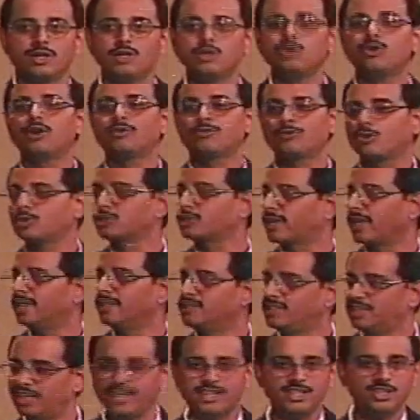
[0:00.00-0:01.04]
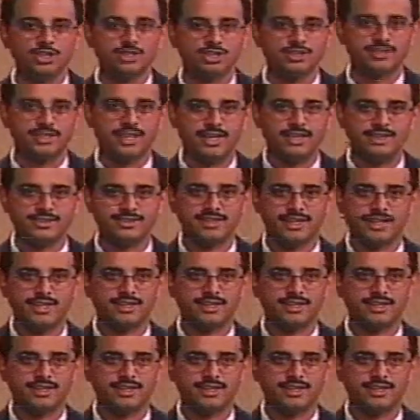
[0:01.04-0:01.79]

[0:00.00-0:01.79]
You, of course, can change your salicide